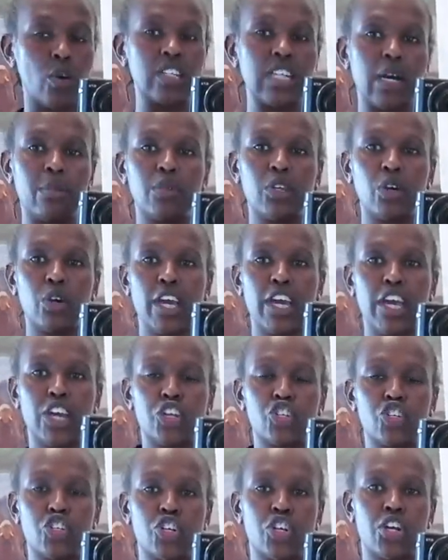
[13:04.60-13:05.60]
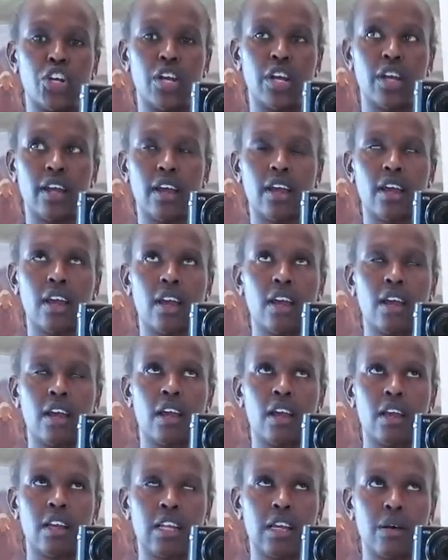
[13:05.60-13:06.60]

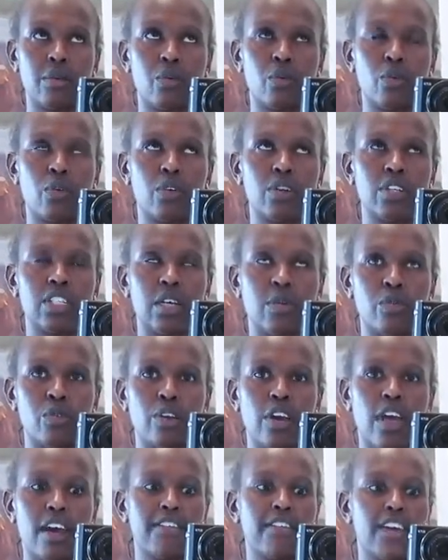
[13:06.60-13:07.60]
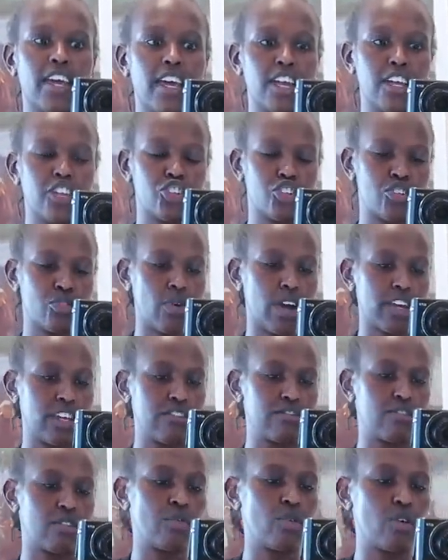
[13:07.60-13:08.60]
WFH,
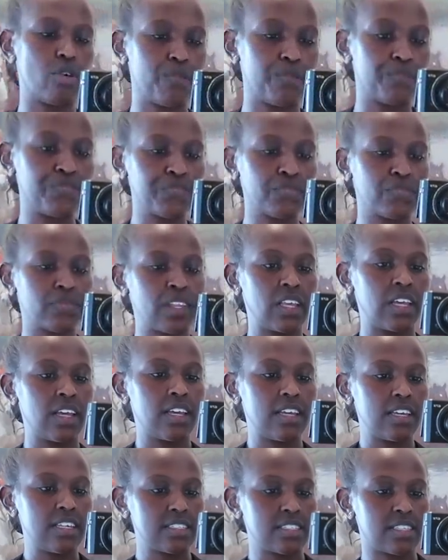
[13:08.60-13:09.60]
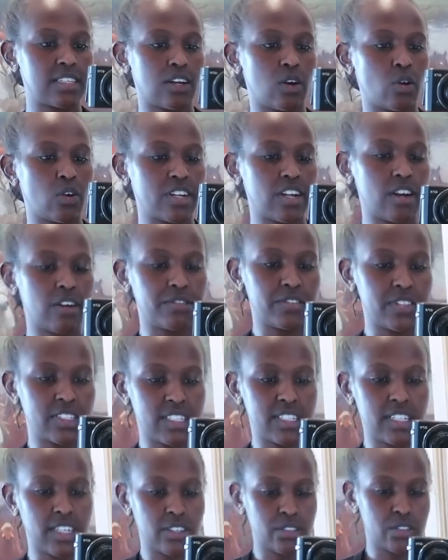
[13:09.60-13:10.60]
working from home, is the order of the
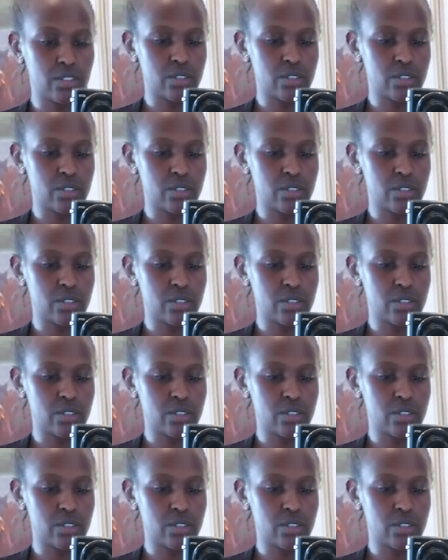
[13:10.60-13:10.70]
day.